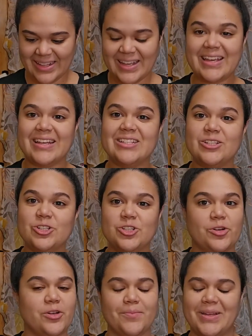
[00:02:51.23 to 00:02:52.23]
Get to
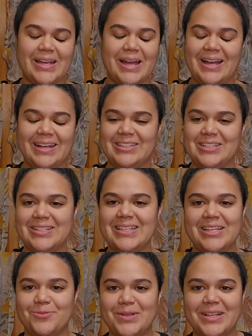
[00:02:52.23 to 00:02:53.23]
show you. I'm like,
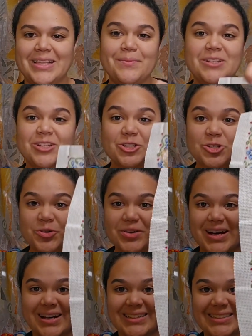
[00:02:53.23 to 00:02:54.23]
let me just show you guys.